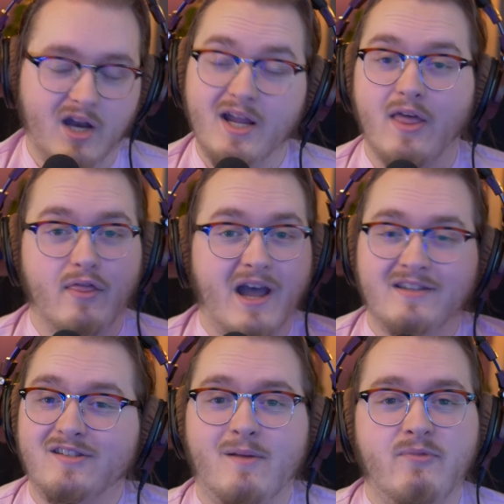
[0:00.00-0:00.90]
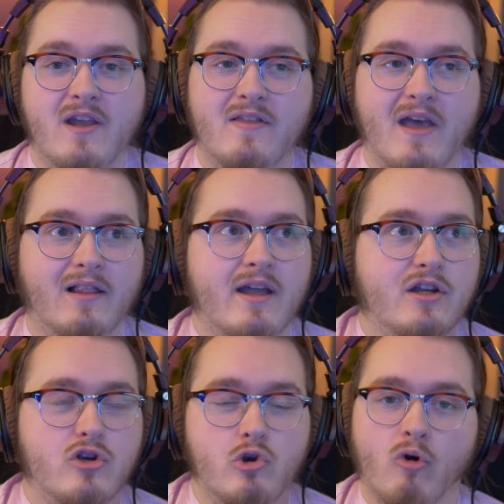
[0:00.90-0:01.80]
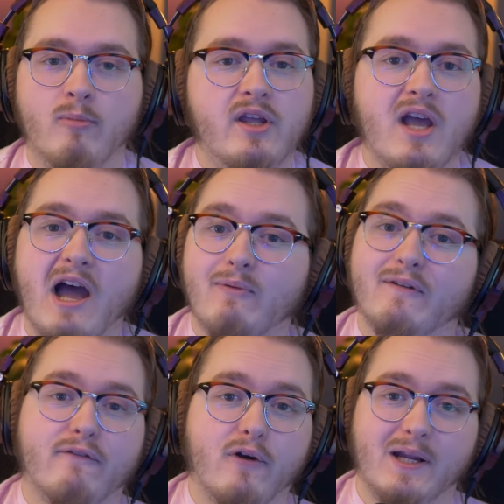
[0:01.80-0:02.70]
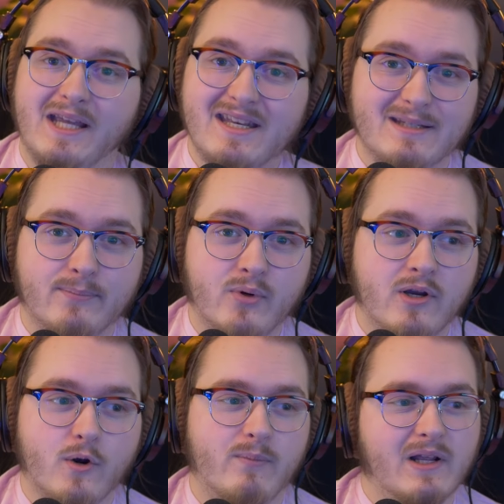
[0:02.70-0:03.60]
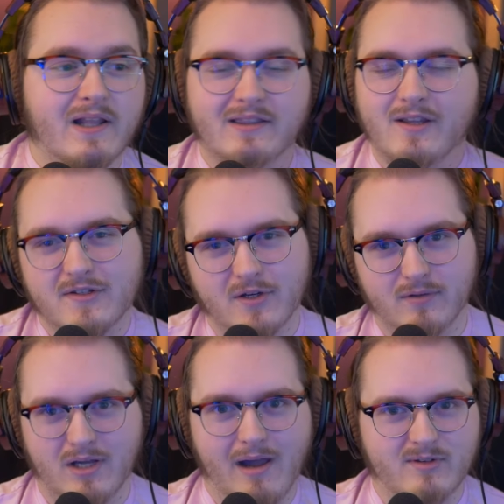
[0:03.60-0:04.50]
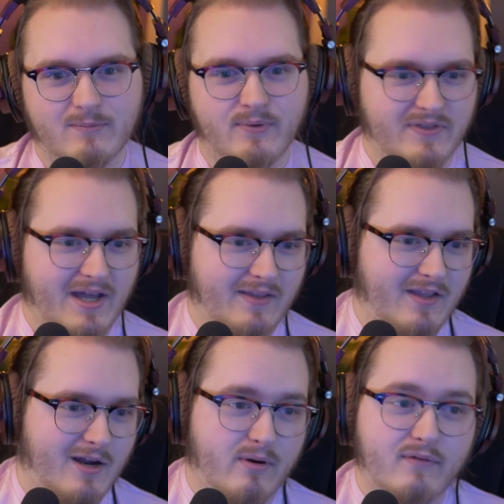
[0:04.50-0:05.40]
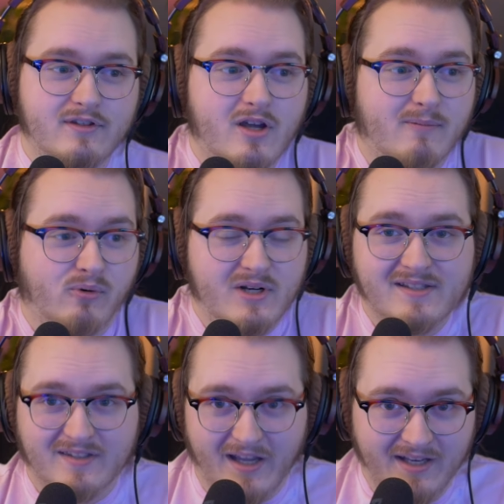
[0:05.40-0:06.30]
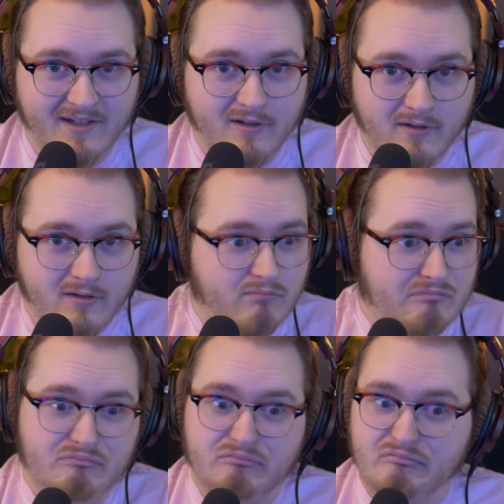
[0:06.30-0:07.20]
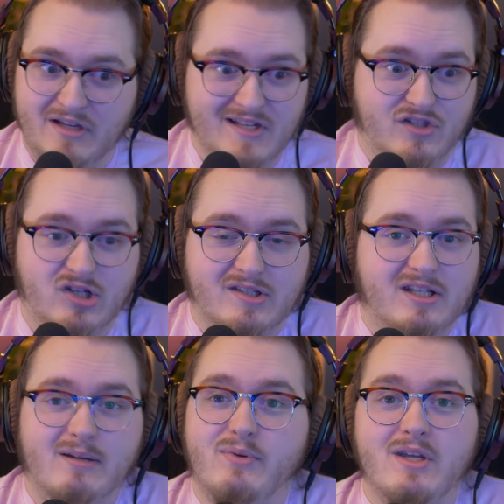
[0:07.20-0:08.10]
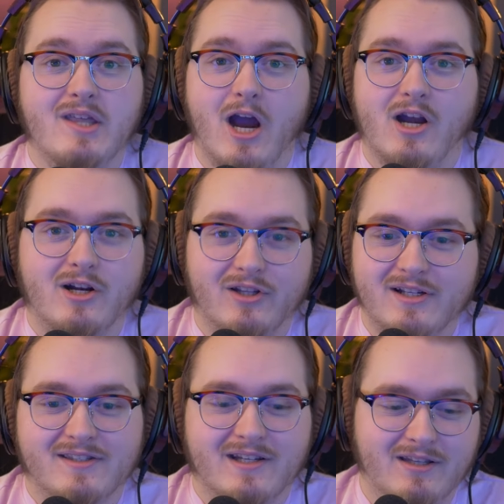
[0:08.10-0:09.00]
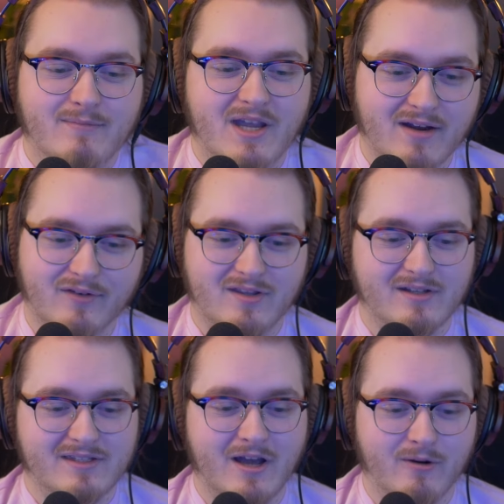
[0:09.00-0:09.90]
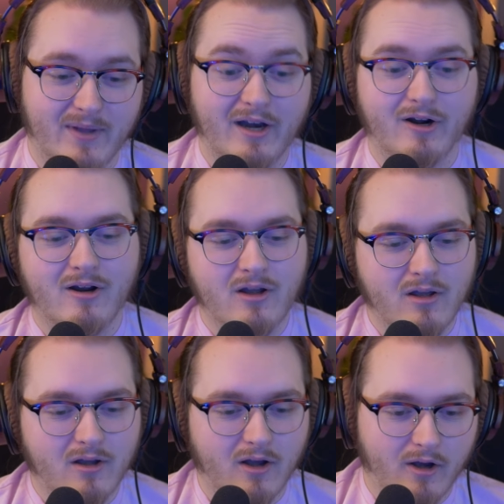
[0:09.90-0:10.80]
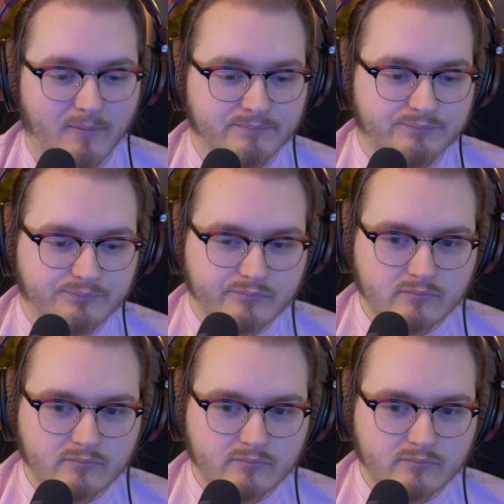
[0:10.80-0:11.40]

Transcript: And again, that's something that like normally I would forget to put or be like, there's no time to put that in there. But if it's on a preset, it's just gonna be there and it'll instantly make everything sound better. Um,